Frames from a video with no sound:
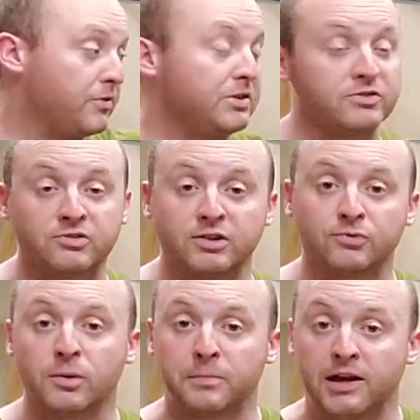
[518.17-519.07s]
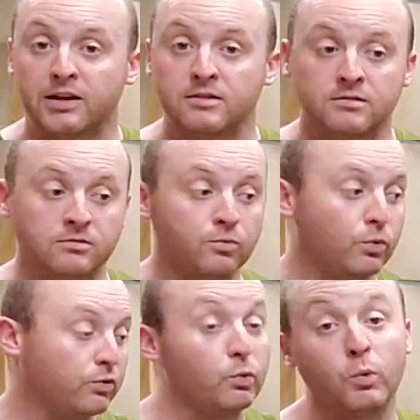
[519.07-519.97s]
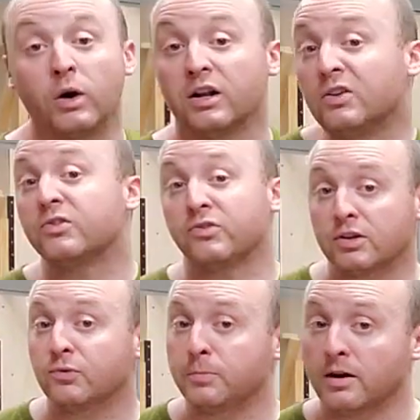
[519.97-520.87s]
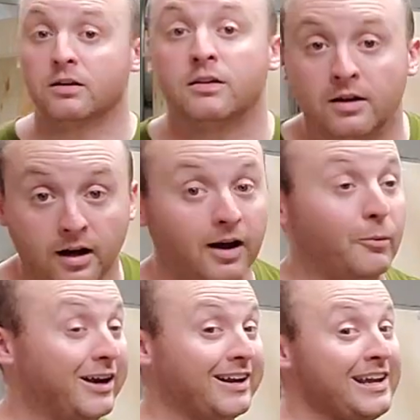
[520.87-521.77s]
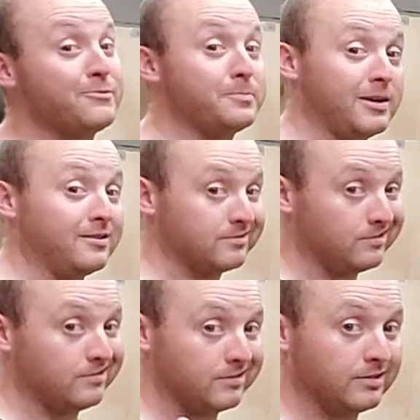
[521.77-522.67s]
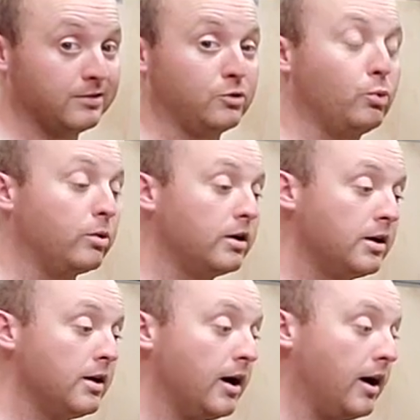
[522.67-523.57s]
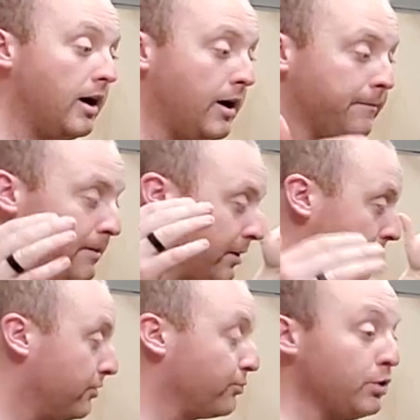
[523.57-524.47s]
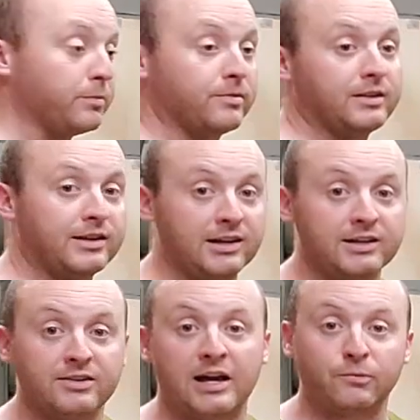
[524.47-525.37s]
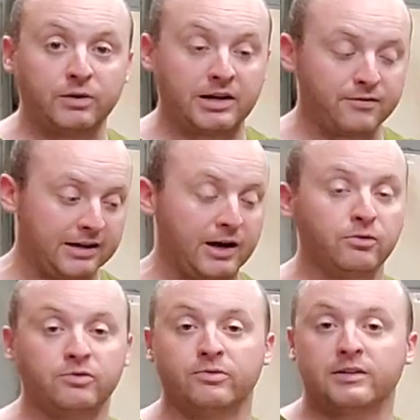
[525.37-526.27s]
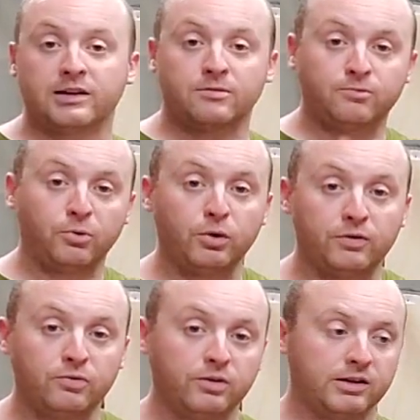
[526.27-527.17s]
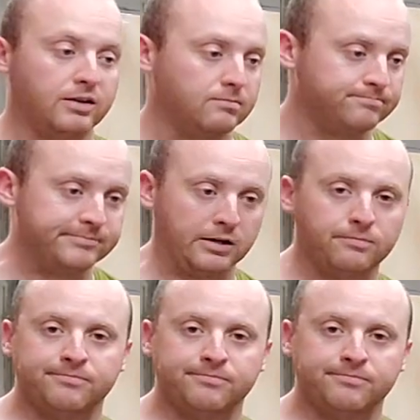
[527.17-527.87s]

If we have at least a 6-foot bed, so we want at least a 6-foot bed. We got an 8-foot bed. Cool. It'll give us room. We can have a couch that can fold over to